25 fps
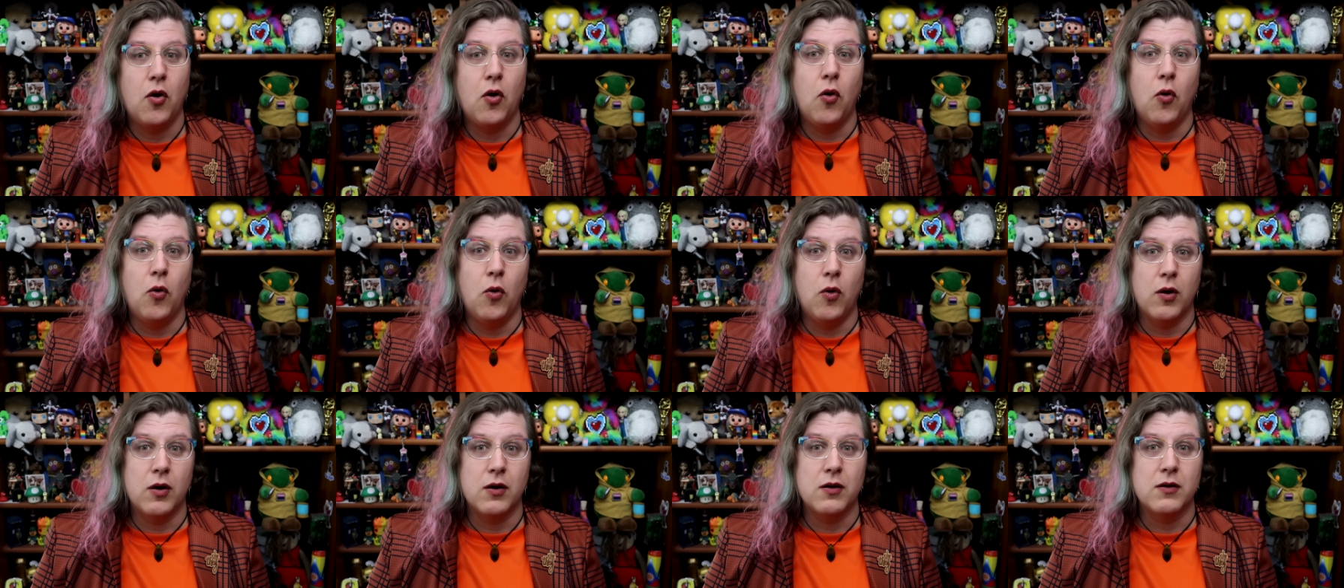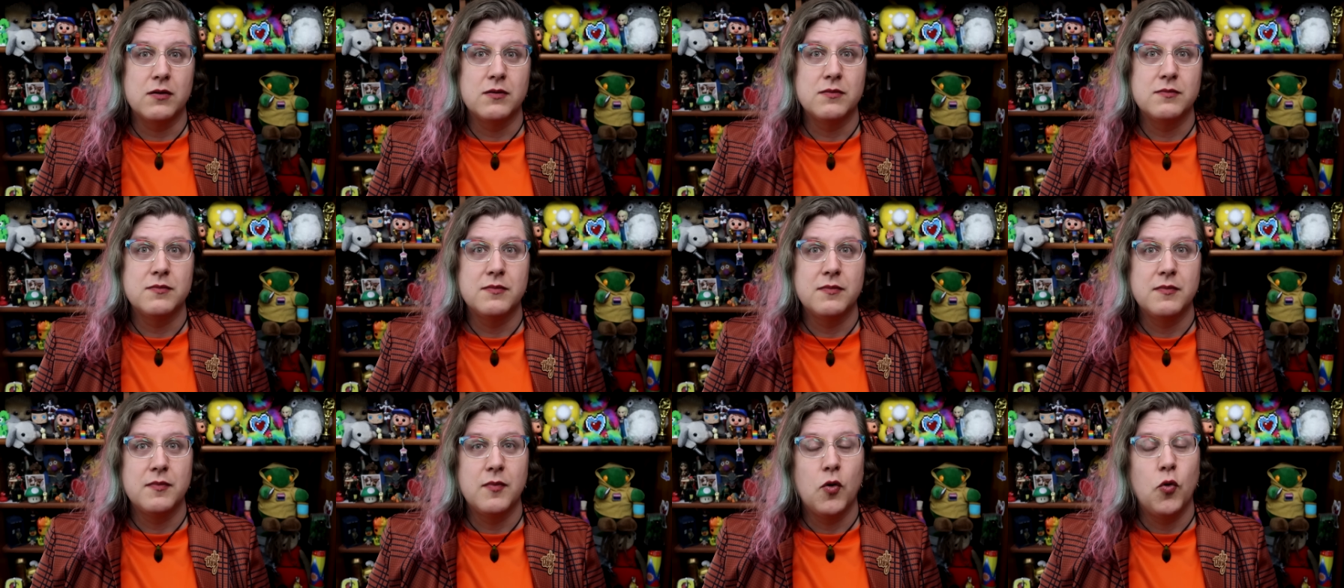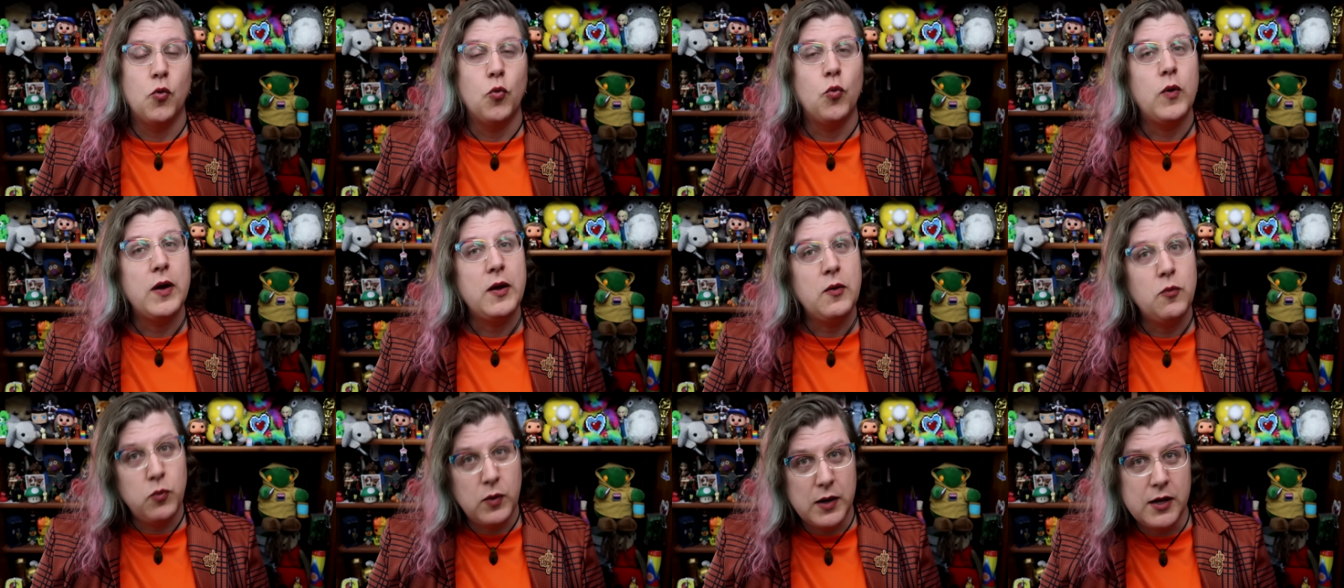Or
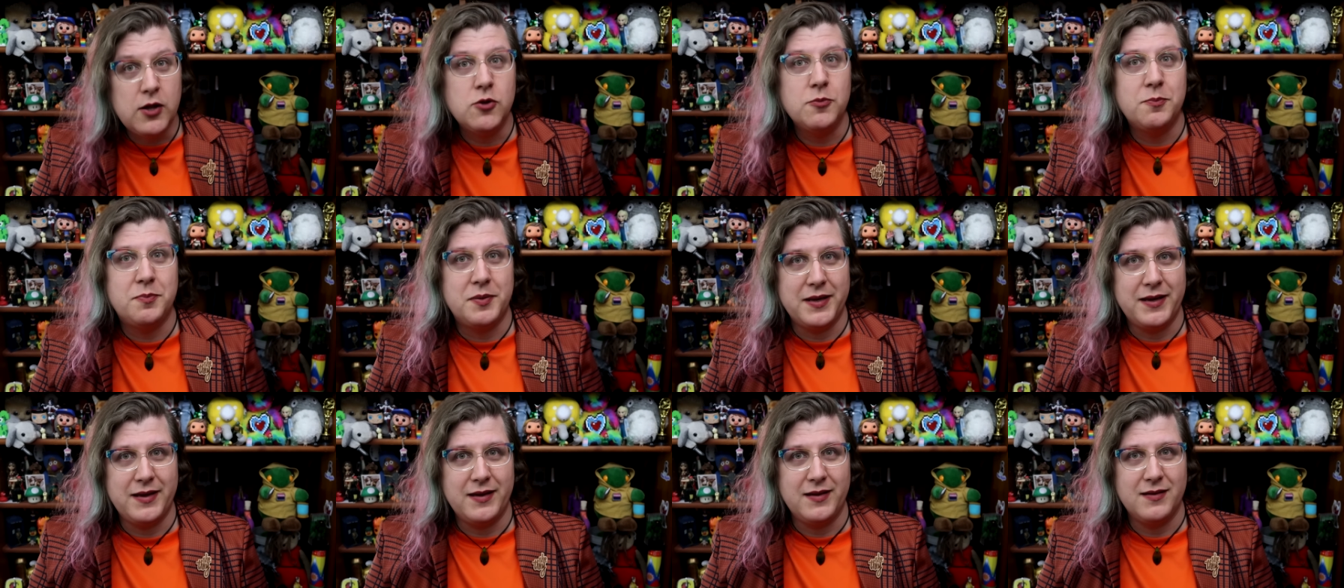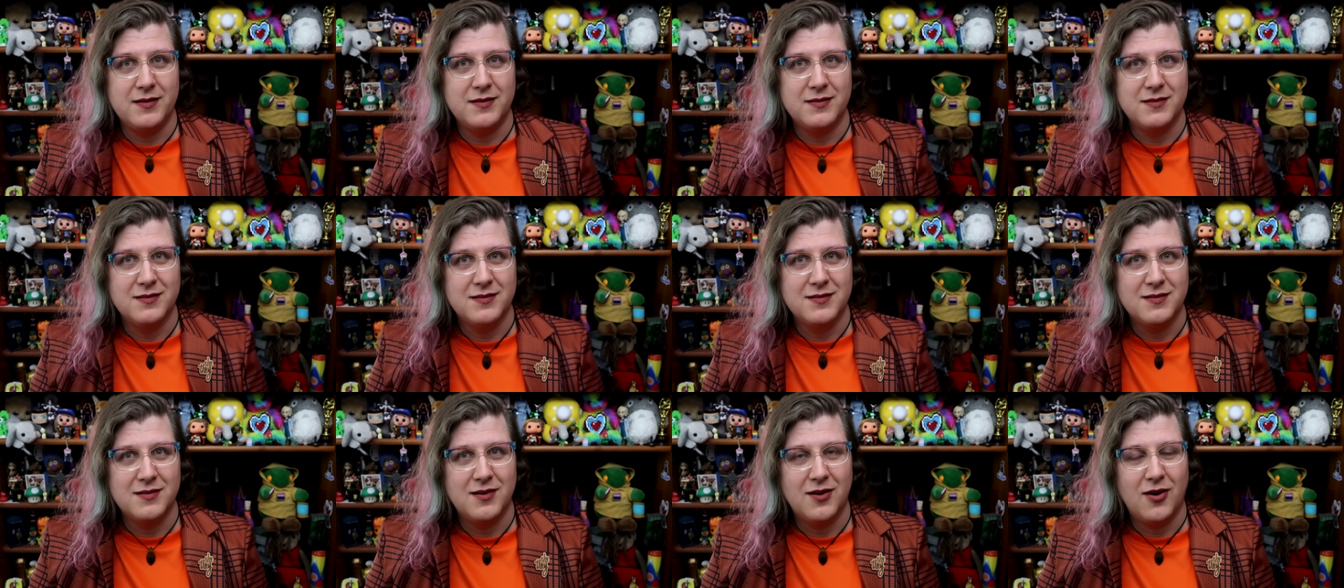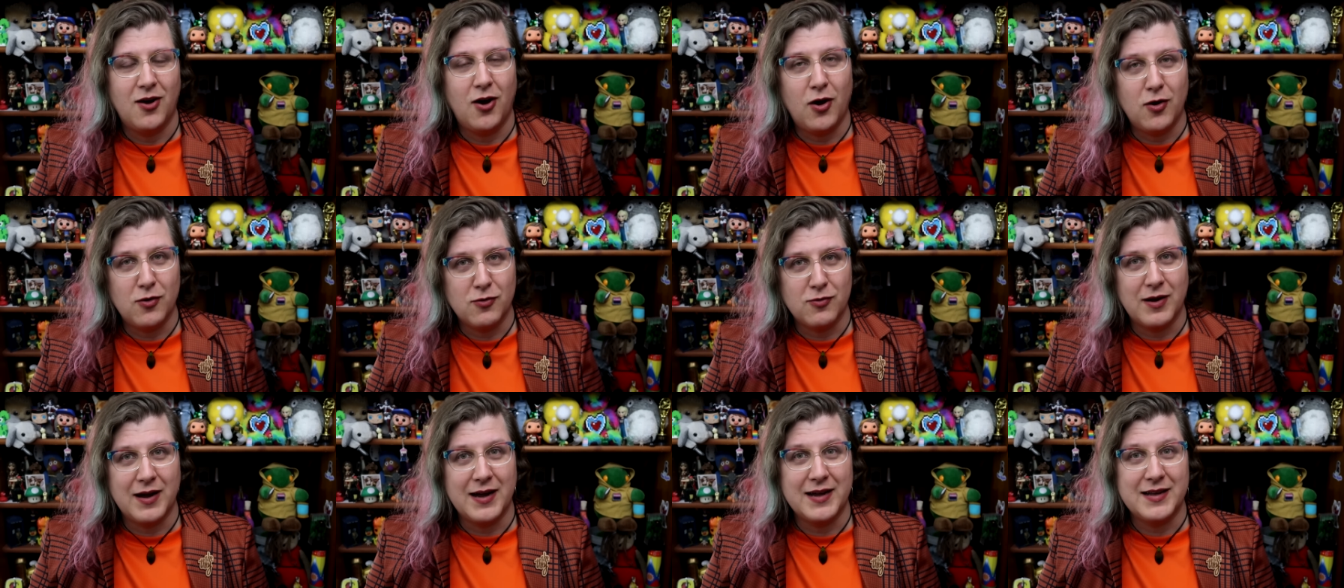we will be
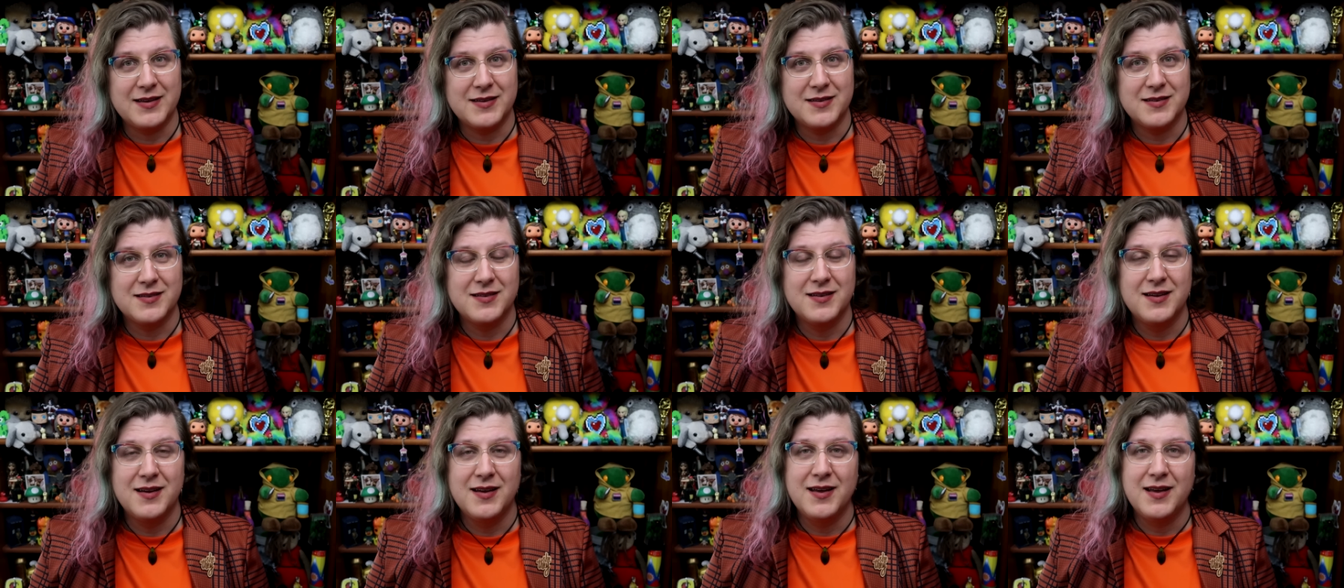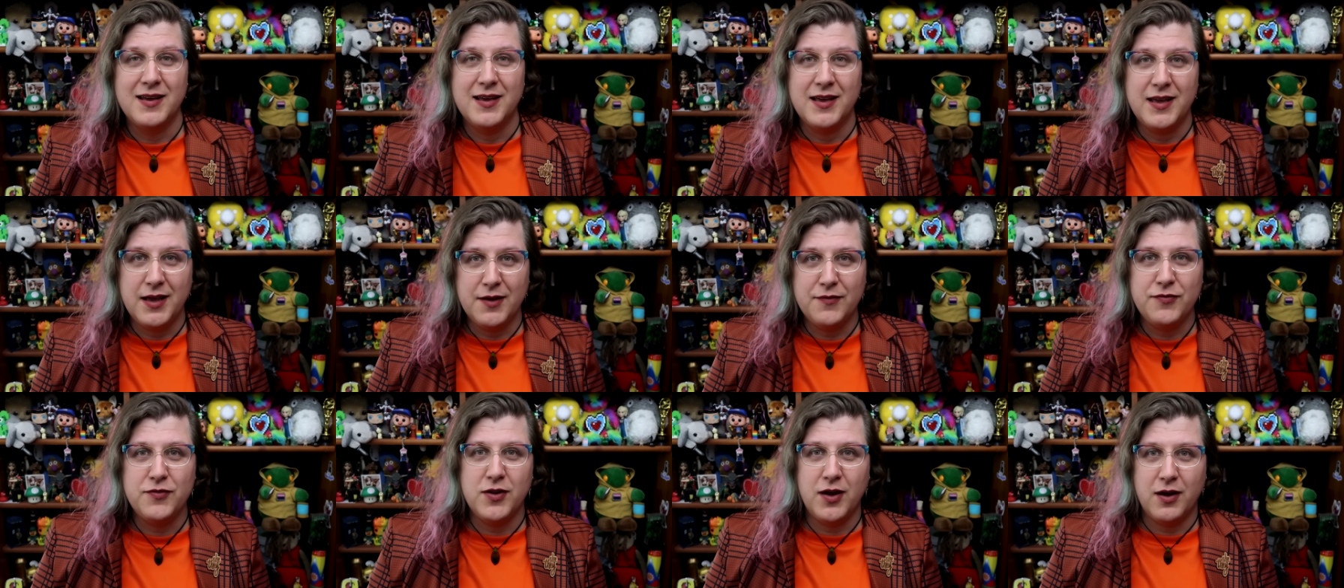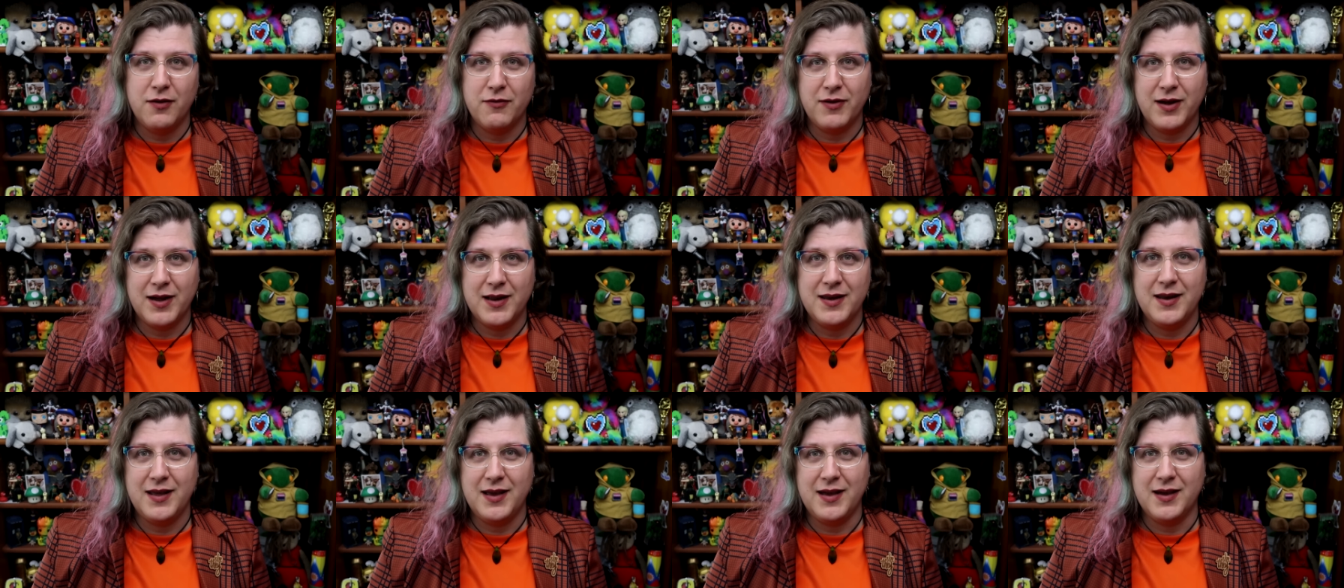all right, if not
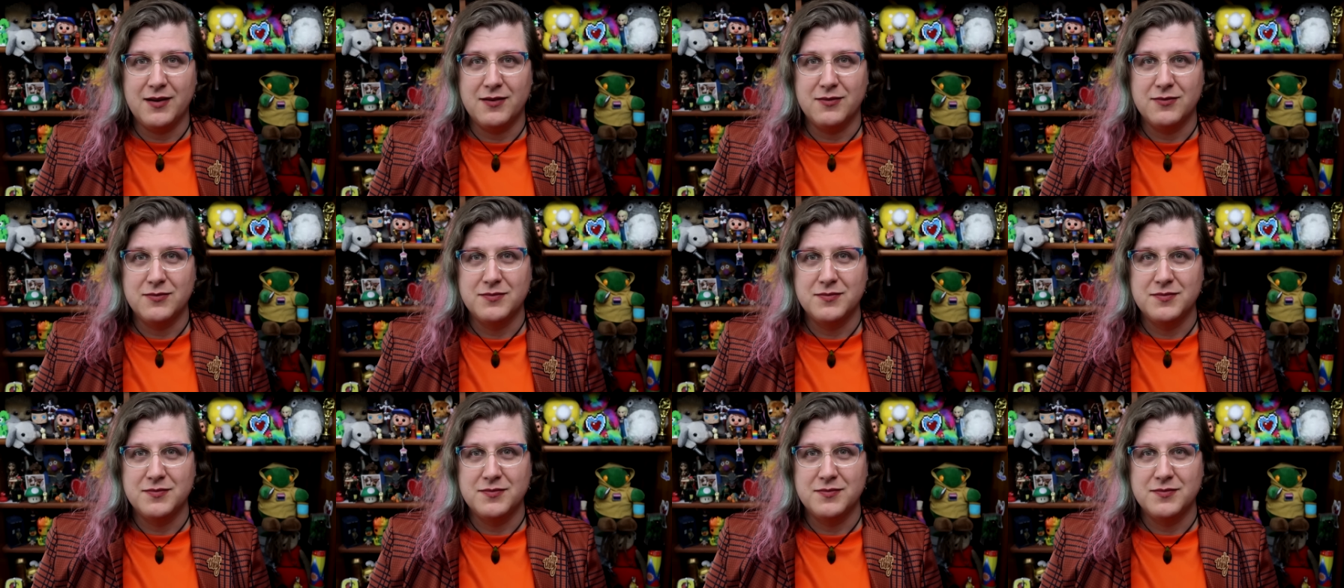right now.